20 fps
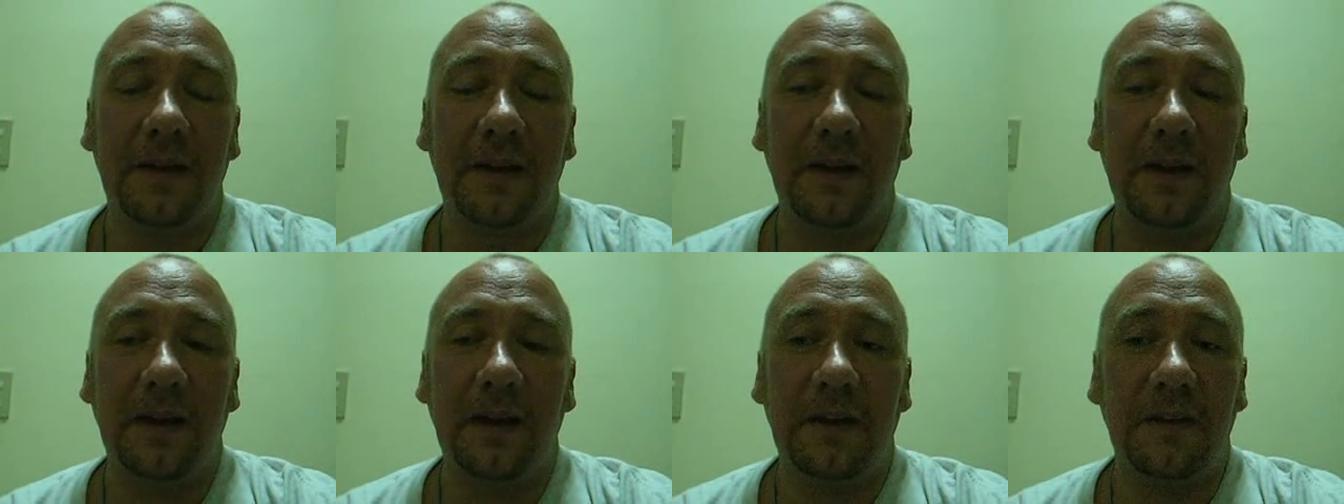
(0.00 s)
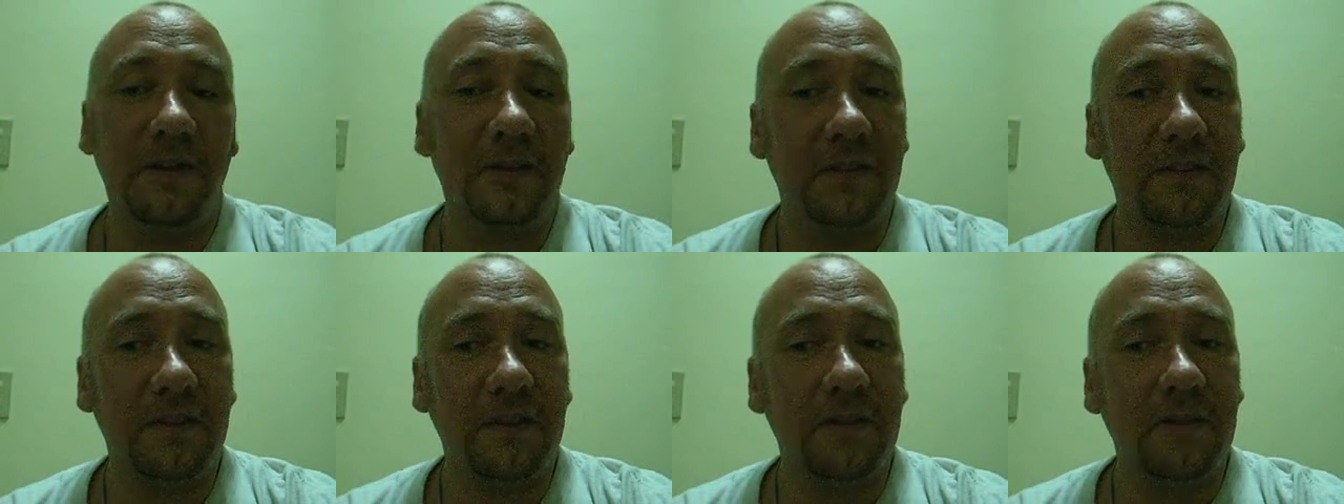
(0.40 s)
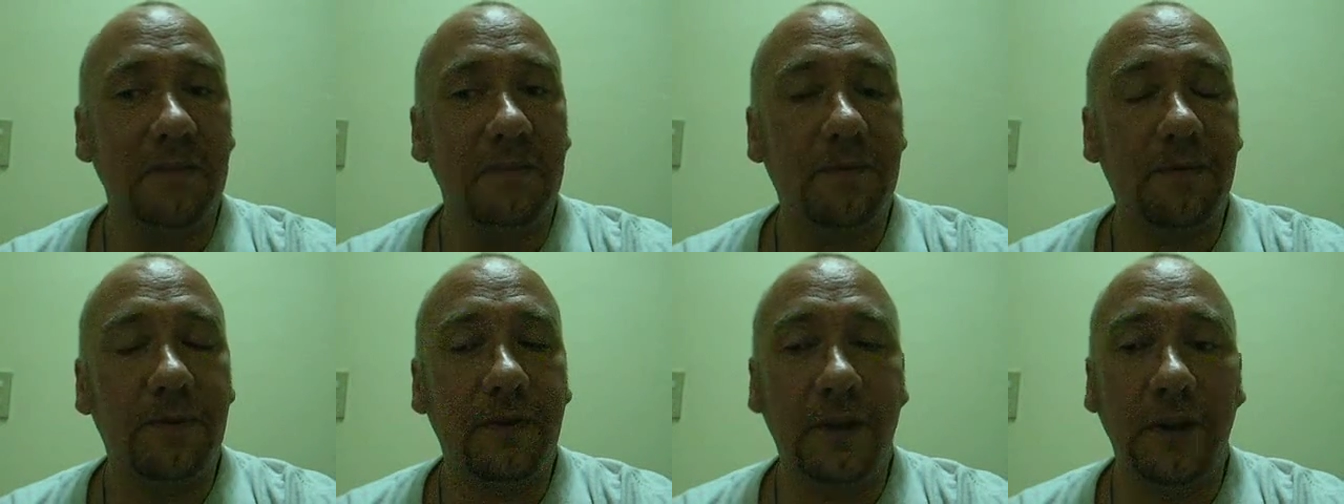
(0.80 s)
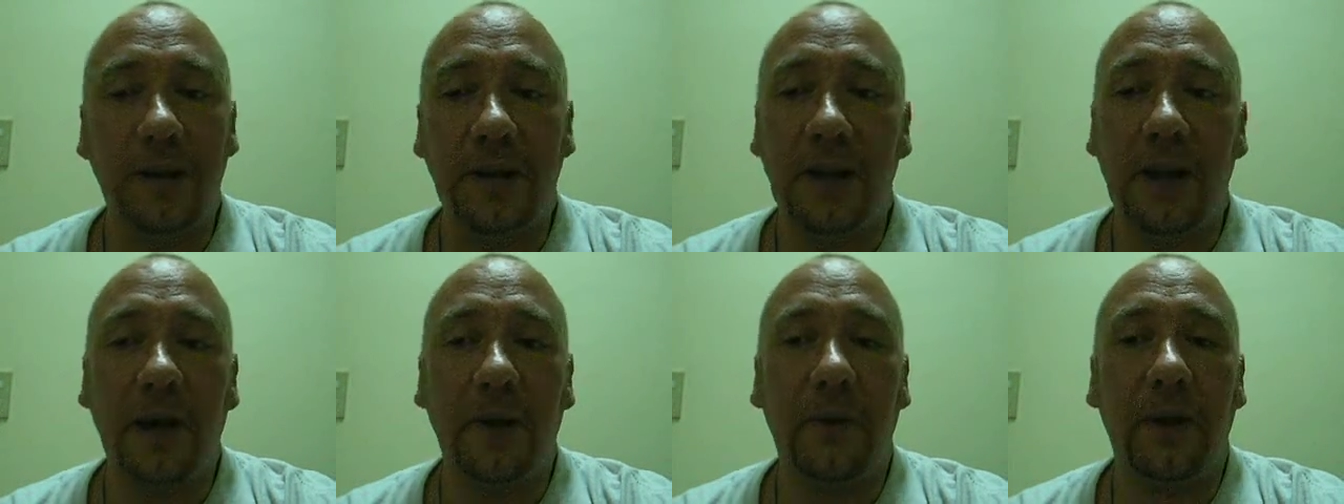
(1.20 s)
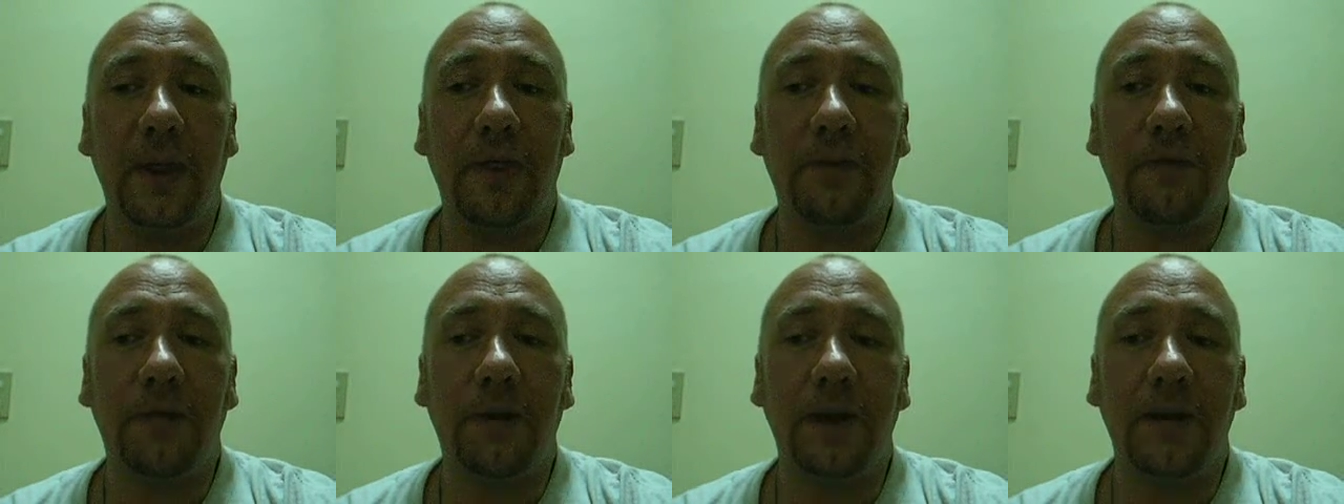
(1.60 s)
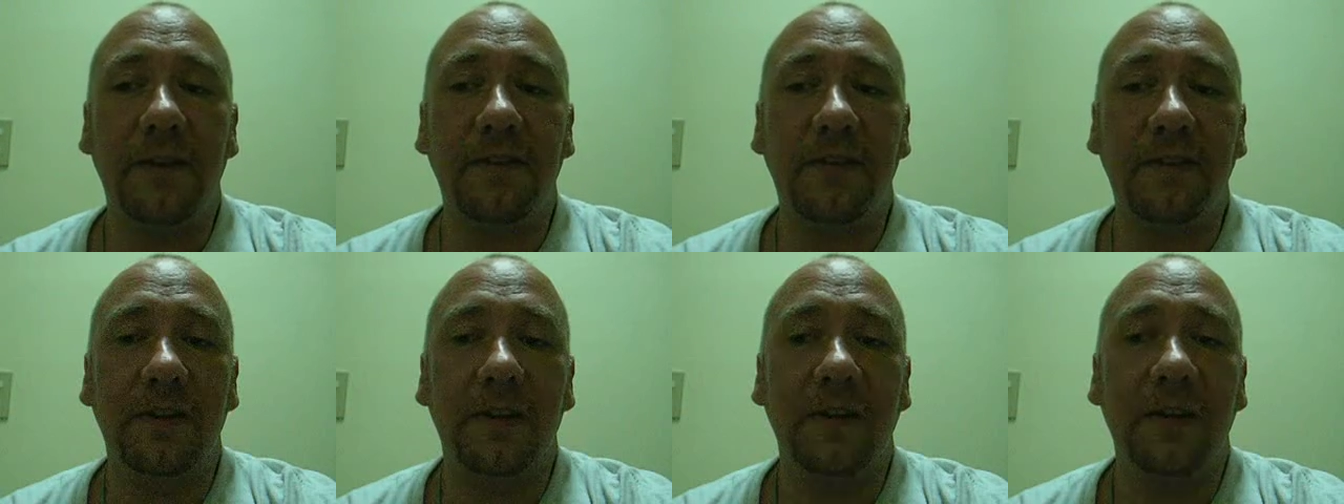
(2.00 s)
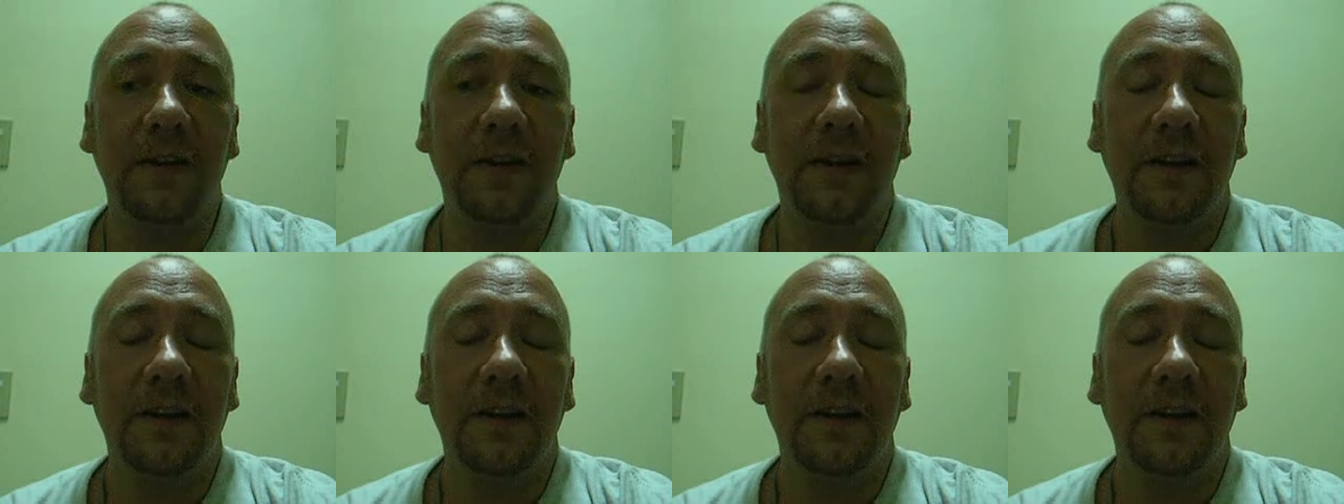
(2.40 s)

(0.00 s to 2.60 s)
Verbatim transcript: it's for no other reason